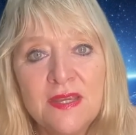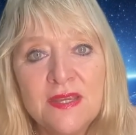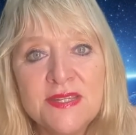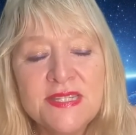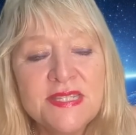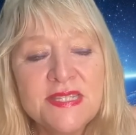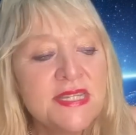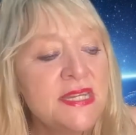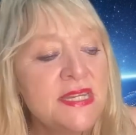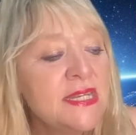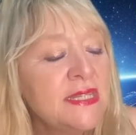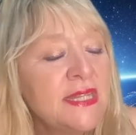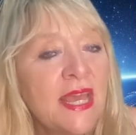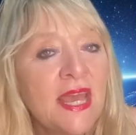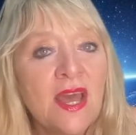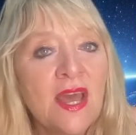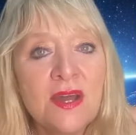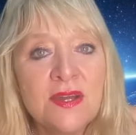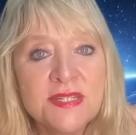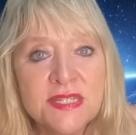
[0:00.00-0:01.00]
sitting
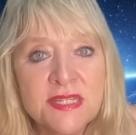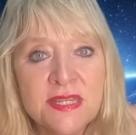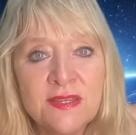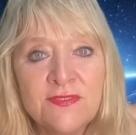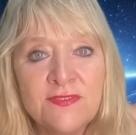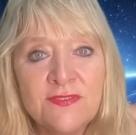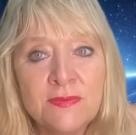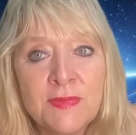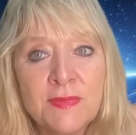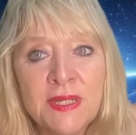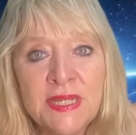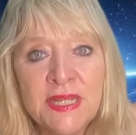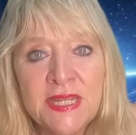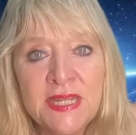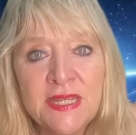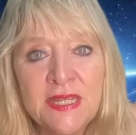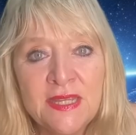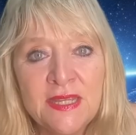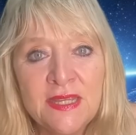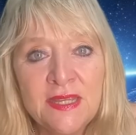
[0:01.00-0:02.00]
there asking for
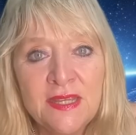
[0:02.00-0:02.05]
money,